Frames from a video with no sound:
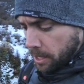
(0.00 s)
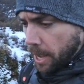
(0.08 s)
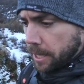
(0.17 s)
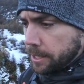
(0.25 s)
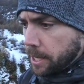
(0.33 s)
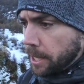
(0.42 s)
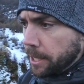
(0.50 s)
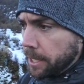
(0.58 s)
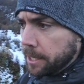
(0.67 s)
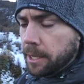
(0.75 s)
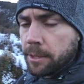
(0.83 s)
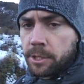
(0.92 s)
And uh,
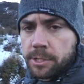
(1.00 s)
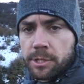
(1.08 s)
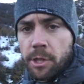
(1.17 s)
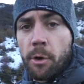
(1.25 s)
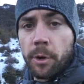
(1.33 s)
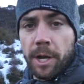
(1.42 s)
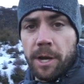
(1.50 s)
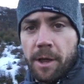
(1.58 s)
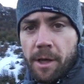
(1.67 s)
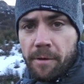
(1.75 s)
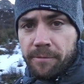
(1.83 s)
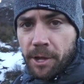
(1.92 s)
like the slogan
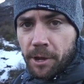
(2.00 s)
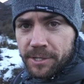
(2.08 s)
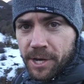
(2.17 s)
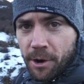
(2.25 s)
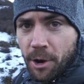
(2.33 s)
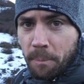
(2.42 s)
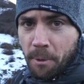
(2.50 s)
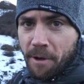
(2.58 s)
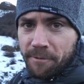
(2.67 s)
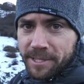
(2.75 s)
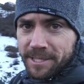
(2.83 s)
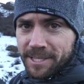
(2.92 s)
of the Ontario
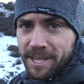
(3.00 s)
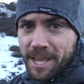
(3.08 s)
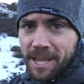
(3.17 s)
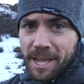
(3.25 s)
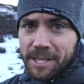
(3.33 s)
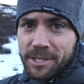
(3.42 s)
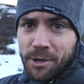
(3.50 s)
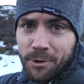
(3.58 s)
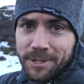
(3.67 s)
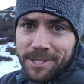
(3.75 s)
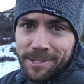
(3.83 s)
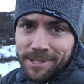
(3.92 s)
province, it's
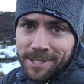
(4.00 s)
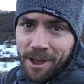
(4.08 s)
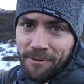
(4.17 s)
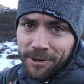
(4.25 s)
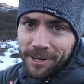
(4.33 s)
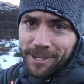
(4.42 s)
yours to discover.